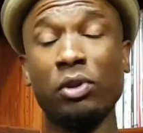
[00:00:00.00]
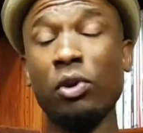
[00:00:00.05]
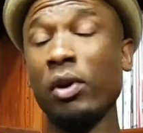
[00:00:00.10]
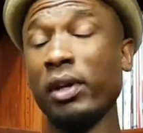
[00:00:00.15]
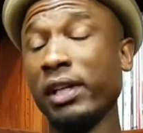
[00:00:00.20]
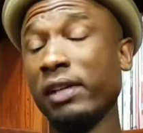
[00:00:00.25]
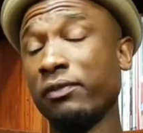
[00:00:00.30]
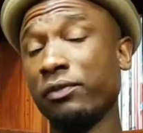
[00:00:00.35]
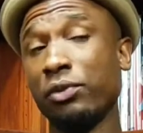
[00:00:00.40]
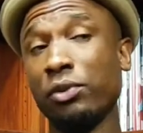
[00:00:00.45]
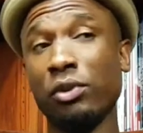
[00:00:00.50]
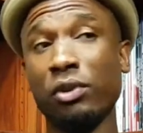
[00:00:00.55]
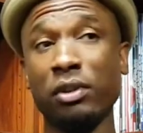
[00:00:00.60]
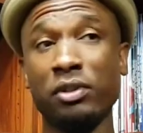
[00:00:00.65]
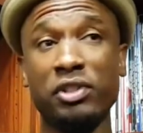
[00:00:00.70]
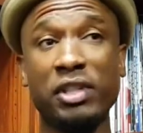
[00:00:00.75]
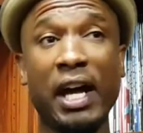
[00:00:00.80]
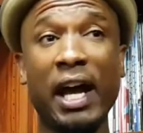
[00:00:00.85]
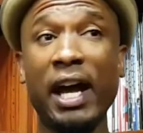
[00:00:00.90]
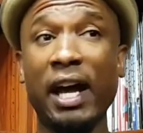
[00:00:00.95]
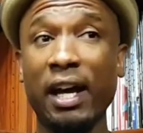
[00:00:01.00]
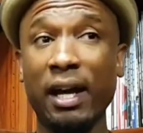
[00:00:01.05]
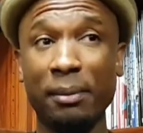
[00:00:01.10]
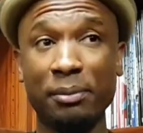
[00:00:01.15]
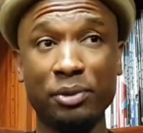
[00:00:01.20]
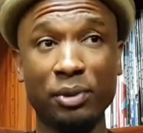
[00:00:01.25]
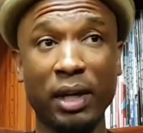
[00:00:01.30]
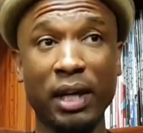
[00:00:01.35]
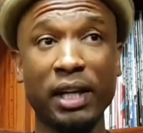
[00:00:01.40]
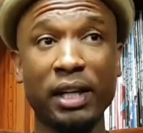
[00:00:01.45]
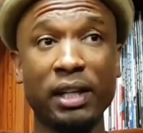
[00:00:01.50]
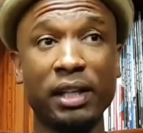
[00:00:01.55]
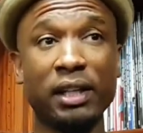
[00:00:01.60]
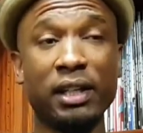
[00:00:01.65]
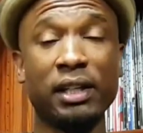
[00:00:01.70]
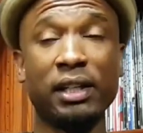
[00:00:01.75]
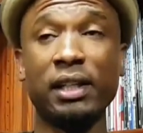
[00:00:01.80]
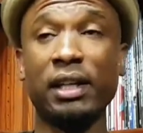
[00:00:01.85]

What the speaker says: going in for jobs, right?